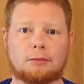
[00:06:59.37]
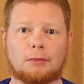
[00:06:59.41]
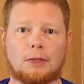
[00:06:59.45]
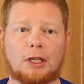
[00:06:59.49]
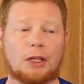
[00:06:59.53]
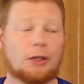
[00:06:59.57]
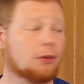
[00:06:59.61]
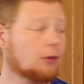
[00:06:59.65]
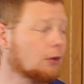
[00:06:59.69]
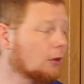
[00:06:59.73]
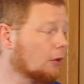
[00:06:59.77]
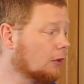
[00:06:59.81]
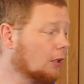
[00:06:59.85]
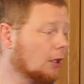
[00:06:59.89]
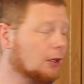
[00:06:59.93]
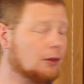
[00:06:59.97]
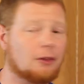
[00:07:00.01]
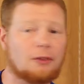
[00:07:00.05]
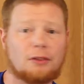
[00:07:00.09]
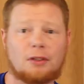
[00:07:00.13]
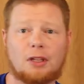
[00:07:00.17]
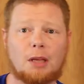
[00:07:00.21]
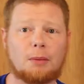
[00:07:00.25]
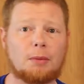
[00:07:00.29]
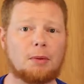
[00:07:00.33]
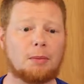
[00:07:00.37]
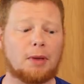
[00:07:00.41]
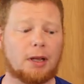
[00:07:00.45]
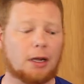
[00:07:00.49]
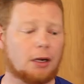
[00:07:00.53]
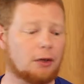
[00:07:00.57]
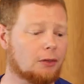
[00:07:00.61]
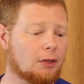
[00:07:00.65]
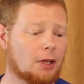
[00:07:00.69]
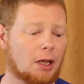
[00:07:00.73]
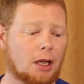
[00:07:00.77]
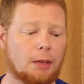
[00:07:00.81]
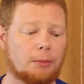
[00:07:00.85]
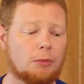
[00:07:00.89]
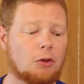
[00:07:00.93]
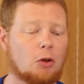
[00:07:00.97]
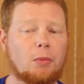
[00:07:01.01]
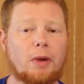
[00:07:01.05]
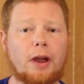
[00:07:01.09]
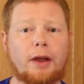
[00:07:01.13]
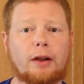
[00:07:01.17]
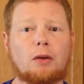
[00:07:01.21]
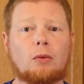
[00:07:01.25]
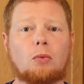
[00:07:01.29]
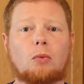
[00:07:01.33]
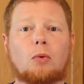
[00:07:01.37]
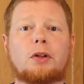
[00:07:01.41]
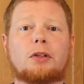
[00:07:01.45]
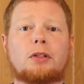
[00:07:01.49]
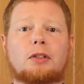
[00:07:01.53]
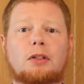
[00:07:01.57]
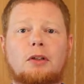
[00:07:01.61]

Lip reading: And it's going to take the same amount of time no matter what